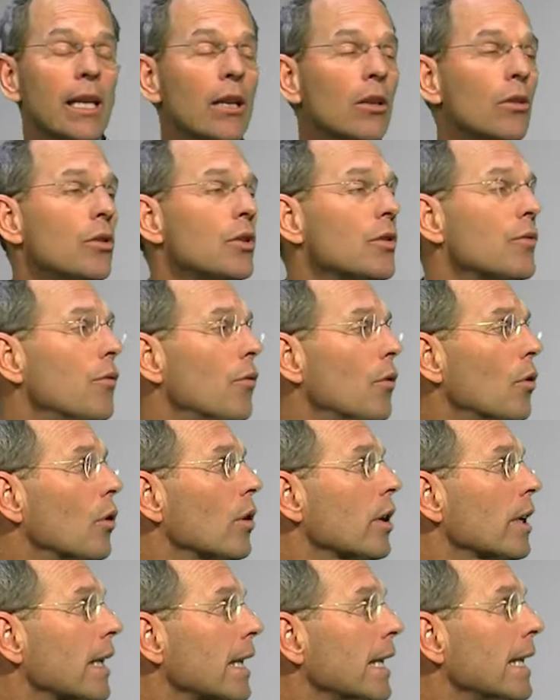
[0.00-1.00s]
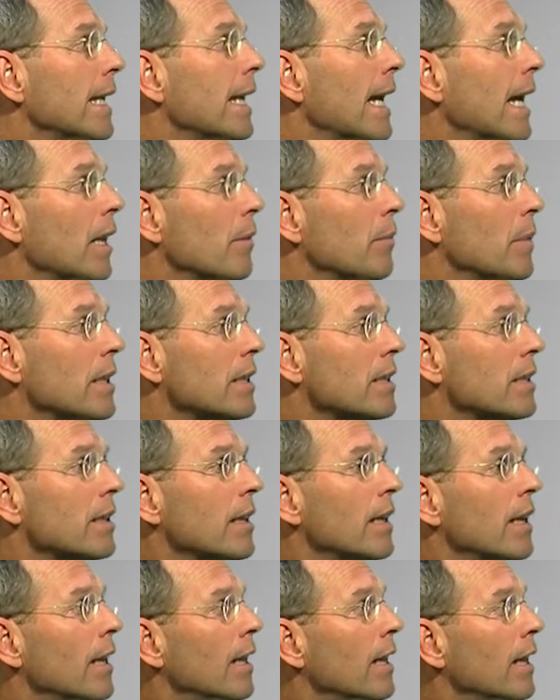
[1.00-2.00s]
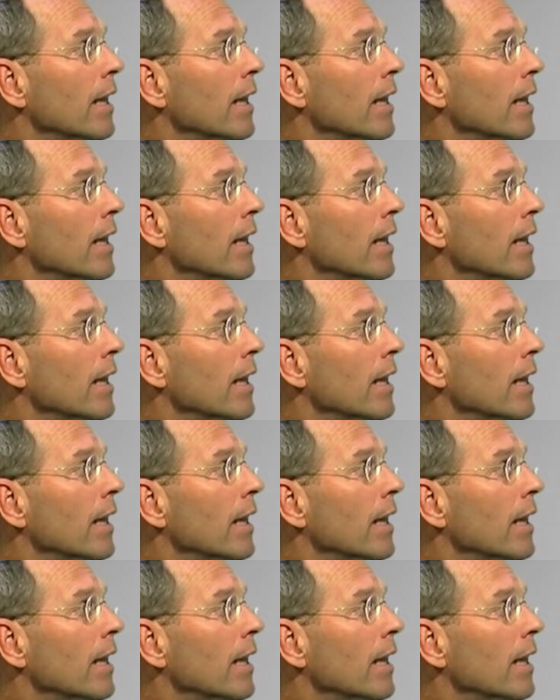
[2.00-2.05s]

includes four key elements.